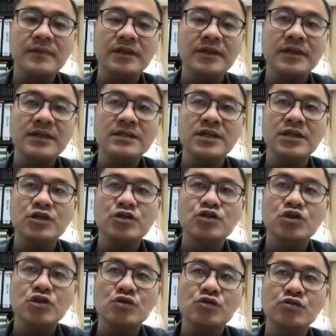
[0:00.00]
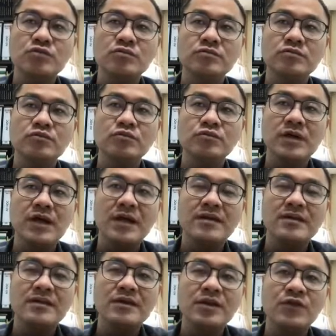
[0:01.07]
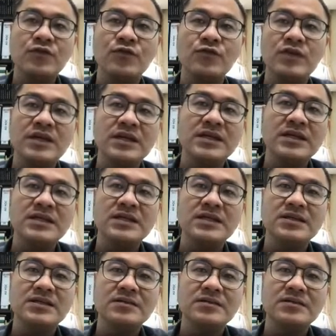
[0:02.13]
Okay, so if we